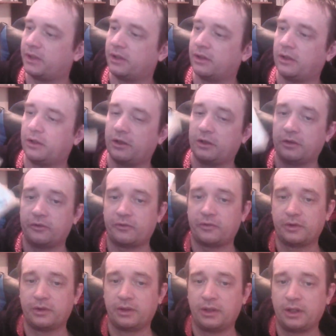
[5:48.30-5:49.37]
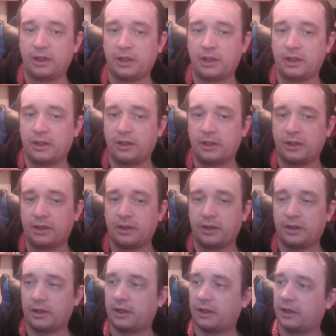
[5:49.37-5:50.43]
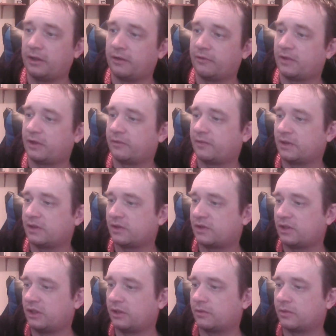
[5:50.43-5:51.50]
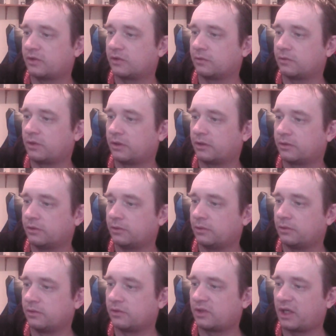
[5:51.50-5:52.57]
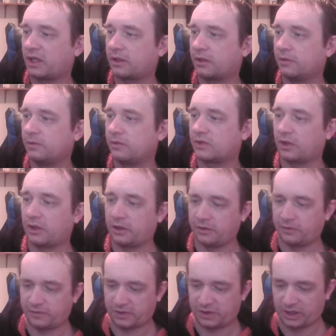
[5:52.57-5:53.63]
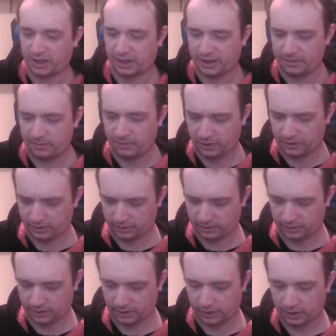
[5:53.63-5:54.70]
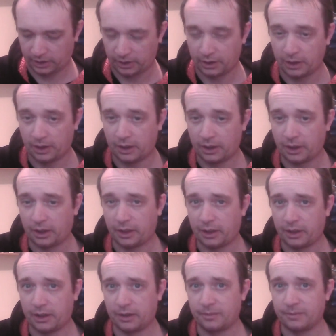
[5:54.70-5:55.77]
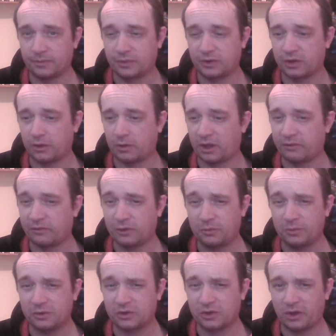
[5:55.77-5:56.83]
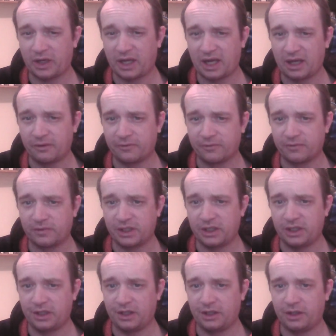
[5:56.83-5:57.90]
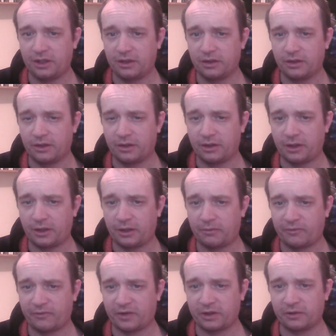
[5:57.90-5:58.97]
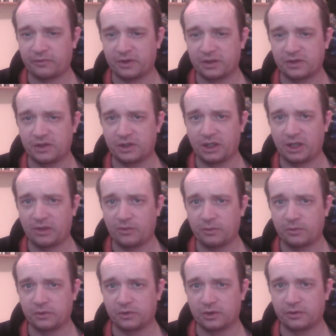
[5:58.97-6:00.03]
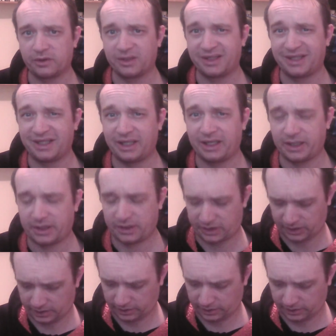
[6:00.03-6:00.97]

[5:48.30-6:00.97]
of Final Fantasy Crystal Chronicles Echoes of Time. So I've almost got every Final Fantasy game that was on the DS.